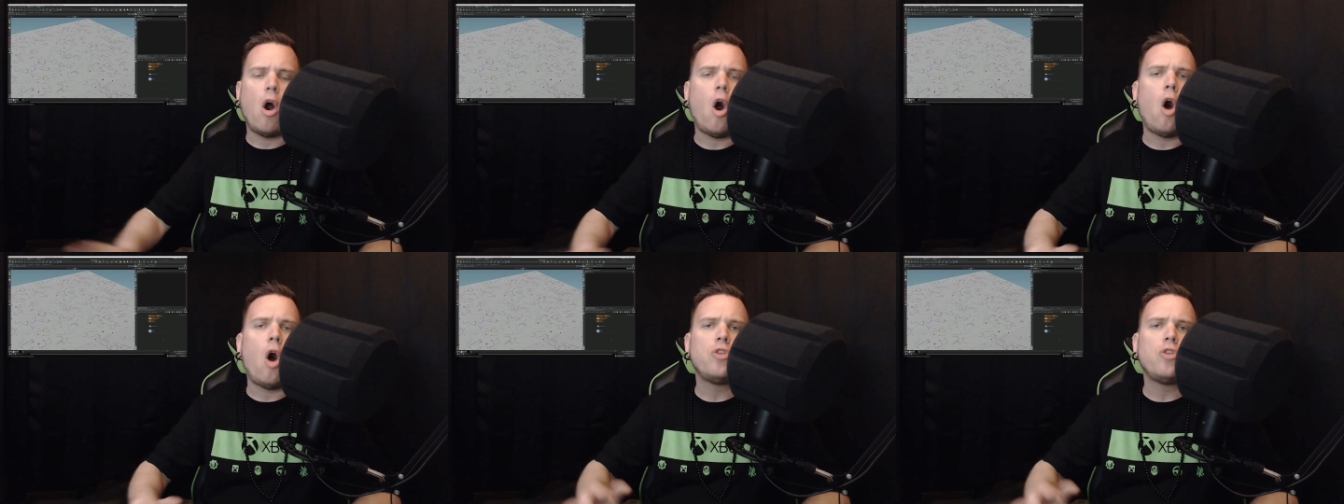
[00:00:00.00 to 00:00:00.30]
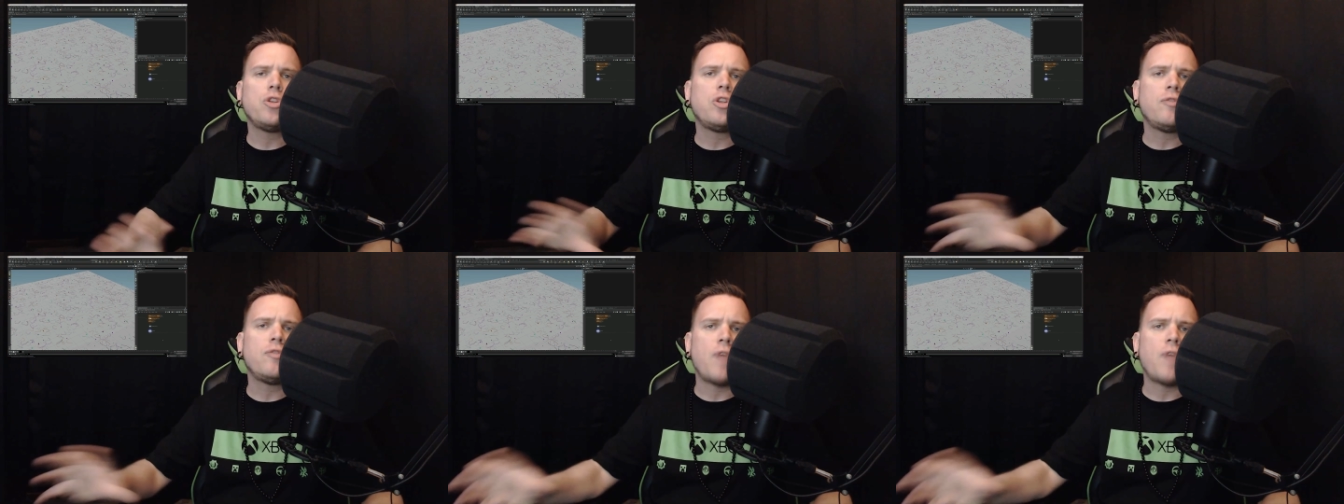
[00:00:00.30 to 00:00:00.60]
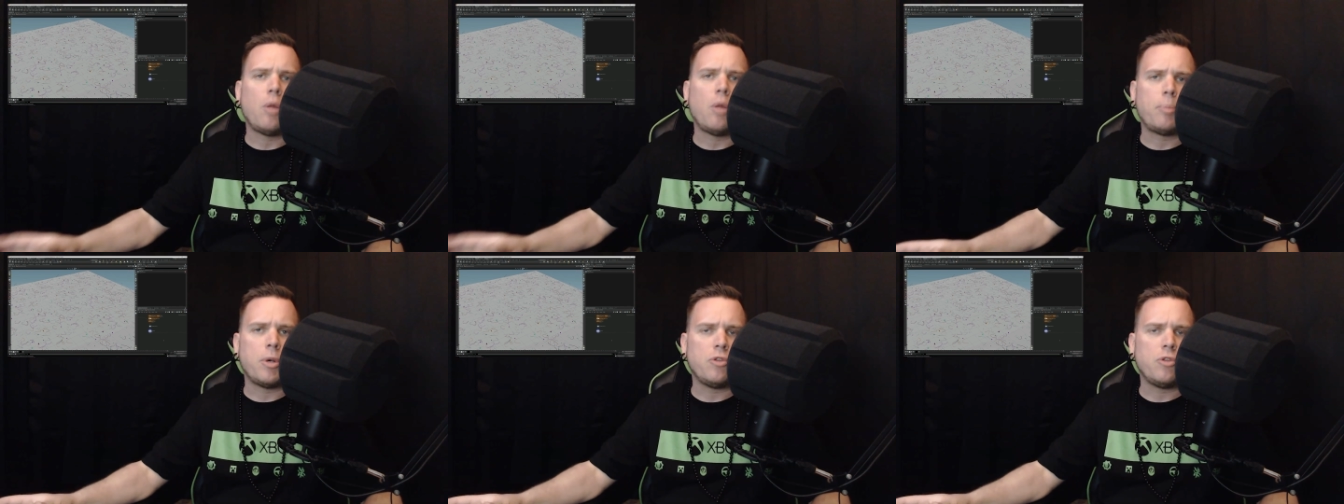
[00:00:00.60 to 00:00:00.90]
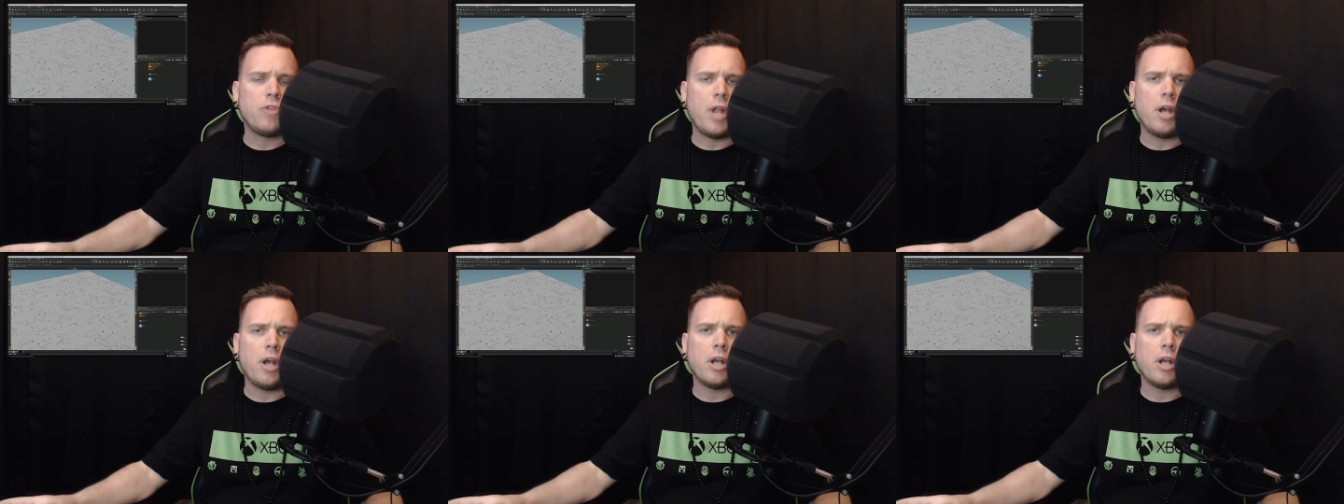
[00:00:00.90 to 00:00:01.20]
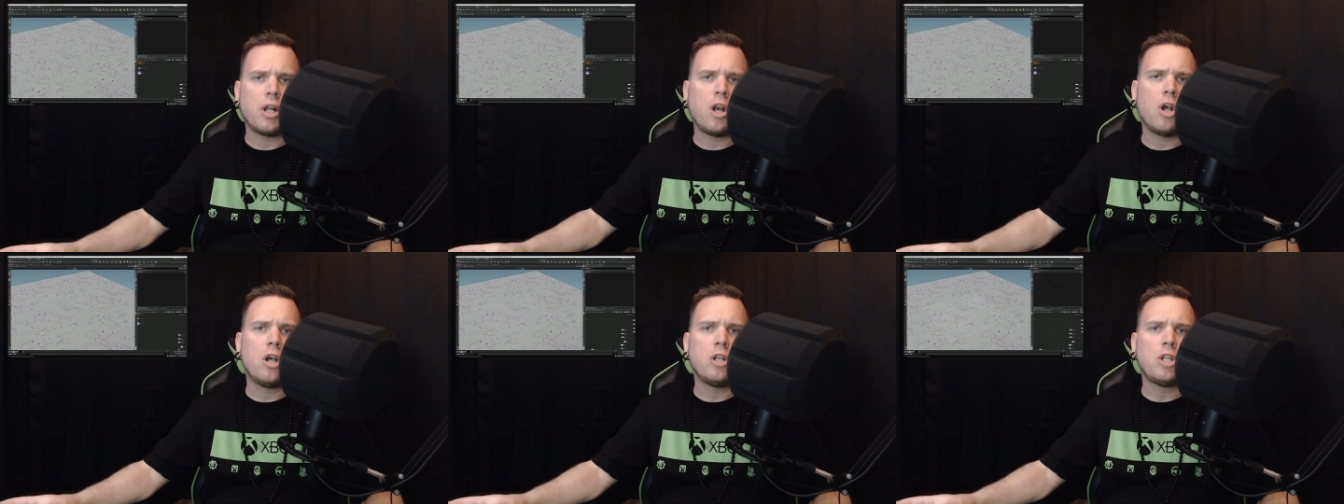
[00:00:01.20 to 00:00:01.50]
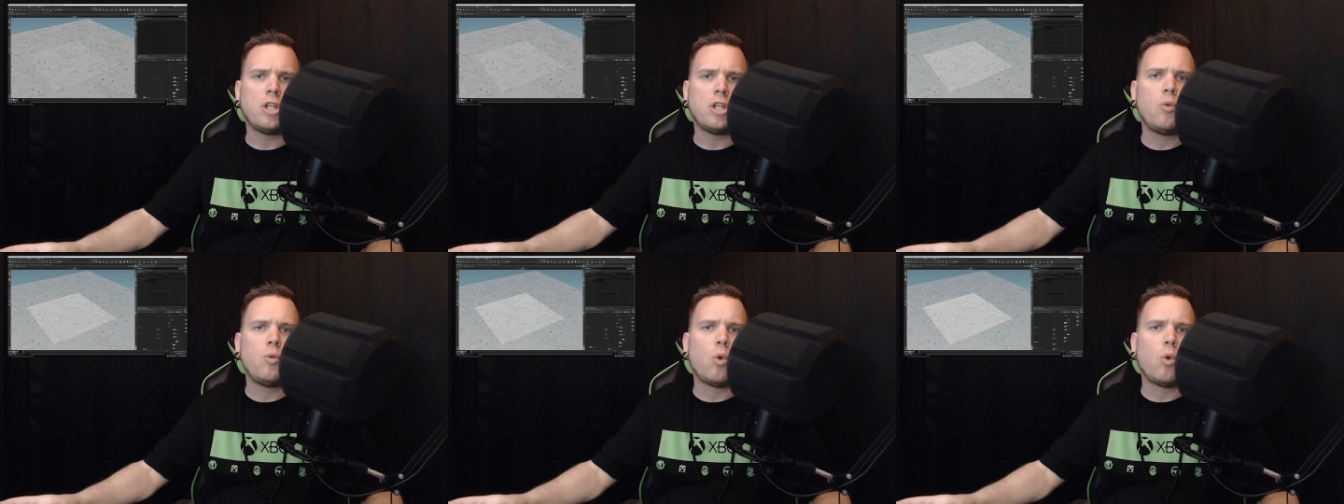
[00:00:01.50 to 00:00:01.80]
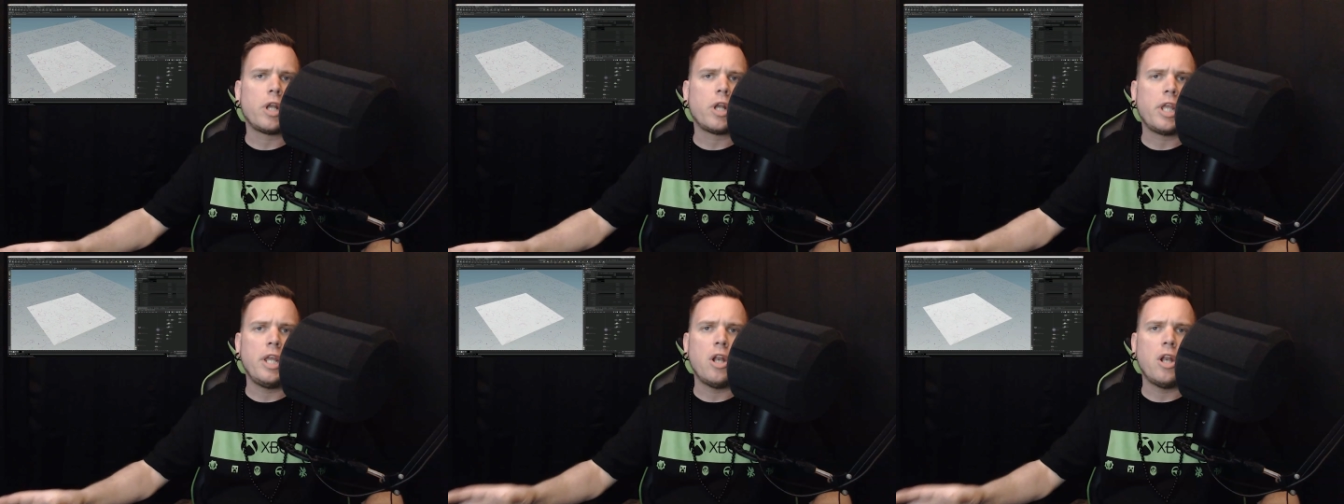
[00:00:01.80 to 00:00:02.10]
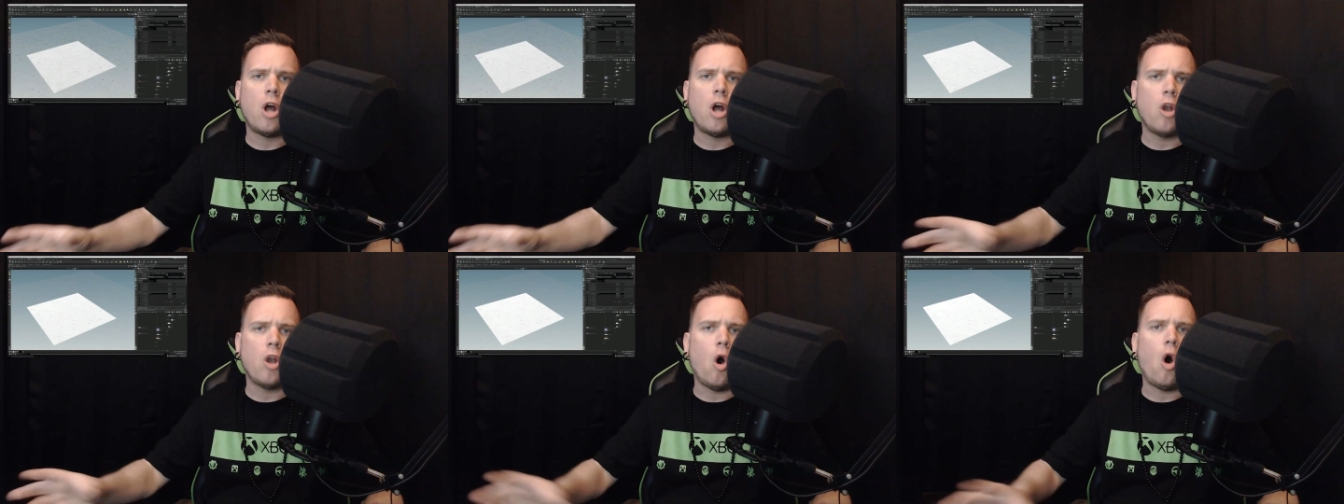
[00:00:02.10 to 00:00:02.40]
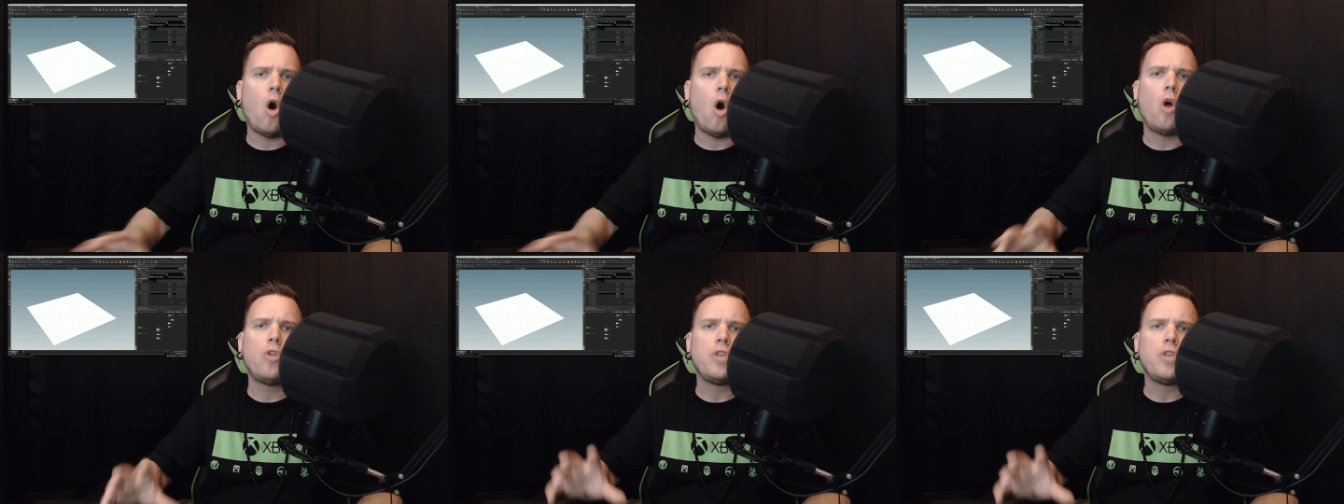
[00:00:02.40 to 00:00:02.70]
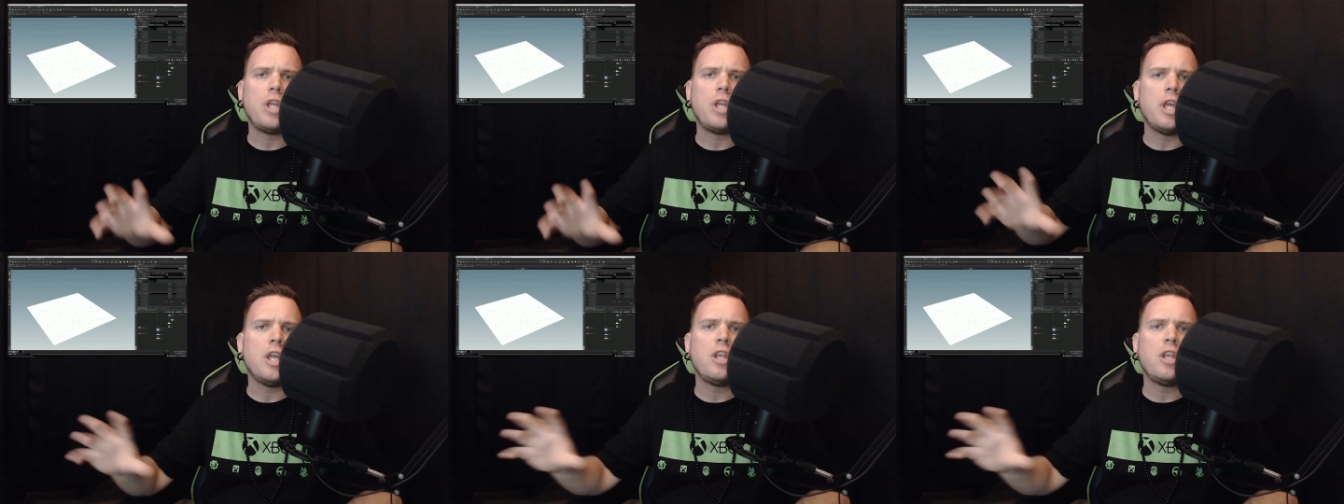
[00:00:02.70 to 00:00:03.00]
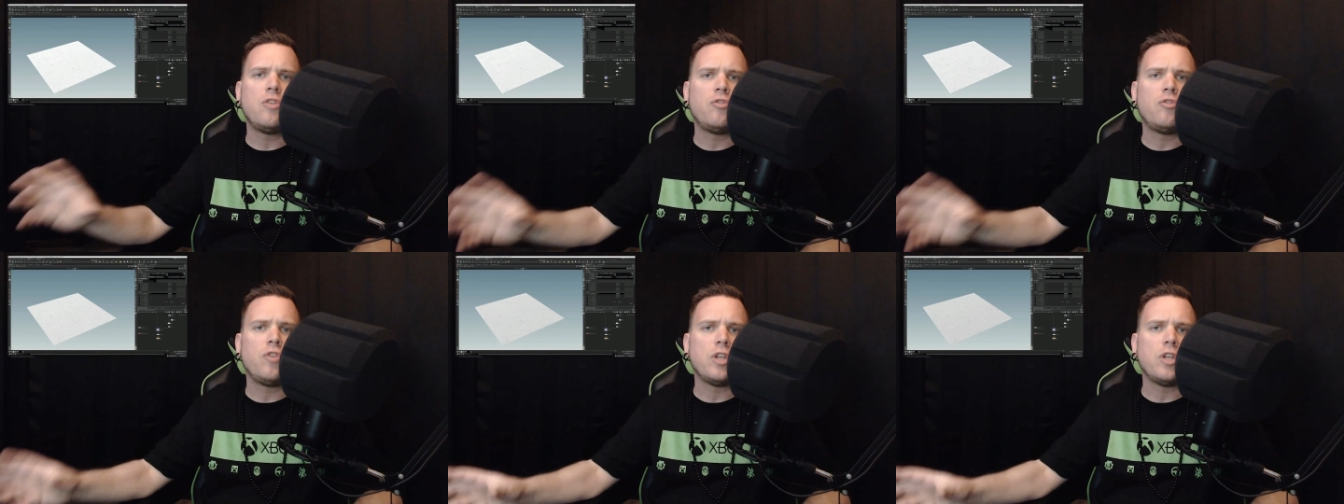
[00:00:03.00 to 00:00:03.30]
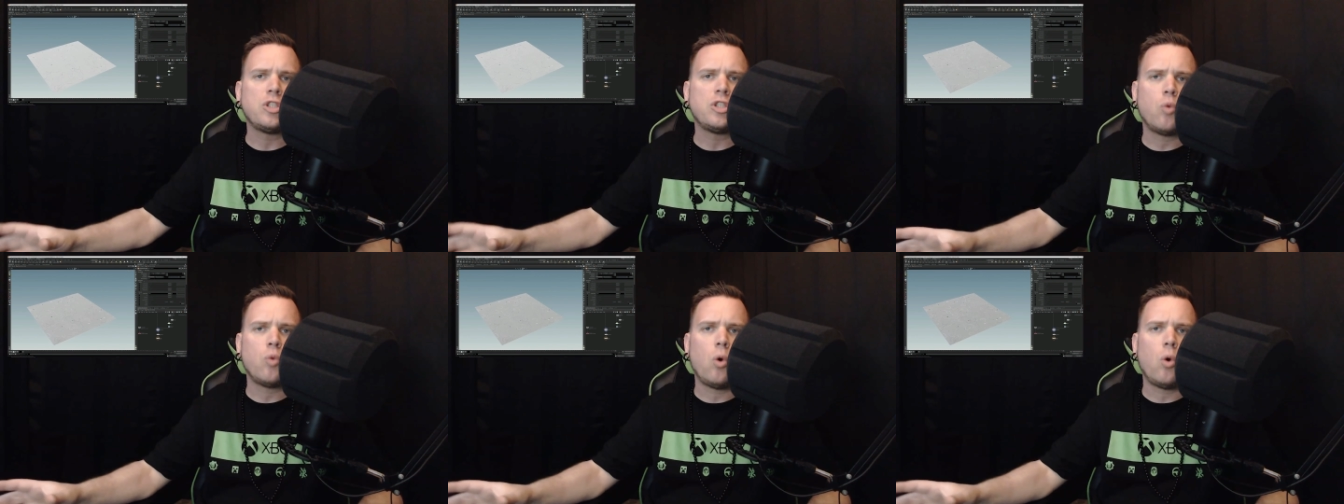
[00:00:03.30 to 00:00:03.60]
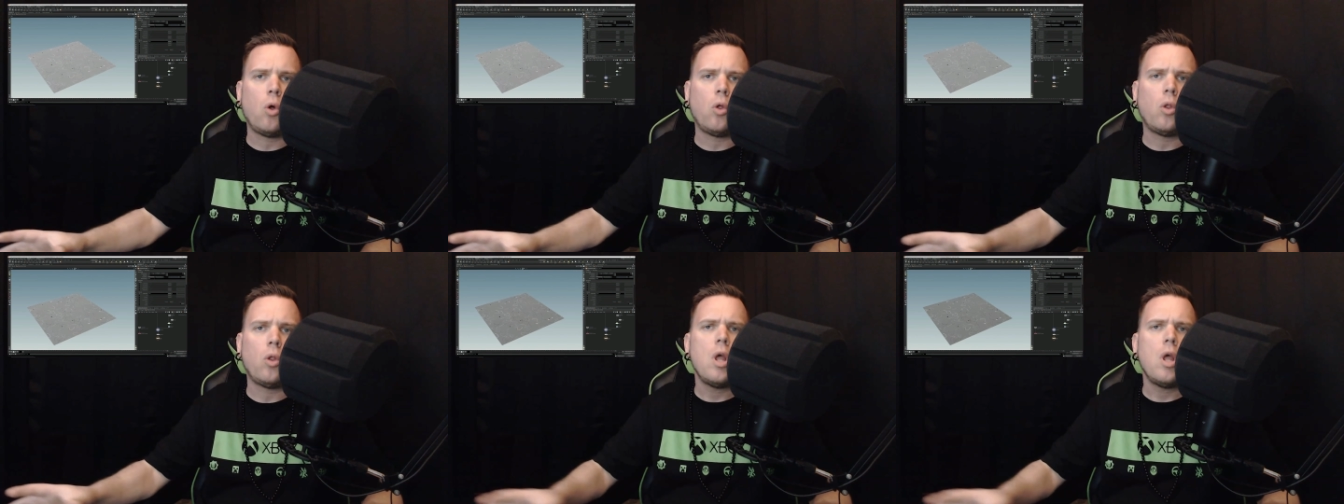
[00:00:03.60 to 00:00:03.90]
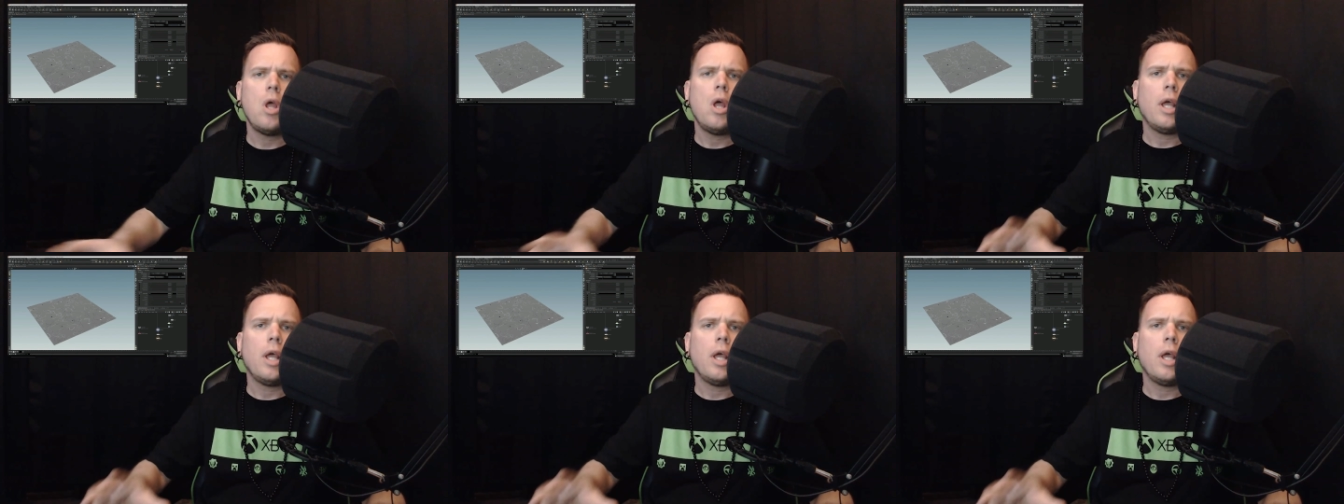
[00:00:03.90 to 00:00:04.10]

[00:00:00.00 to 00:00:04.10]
all the developers that are currently working on all the individual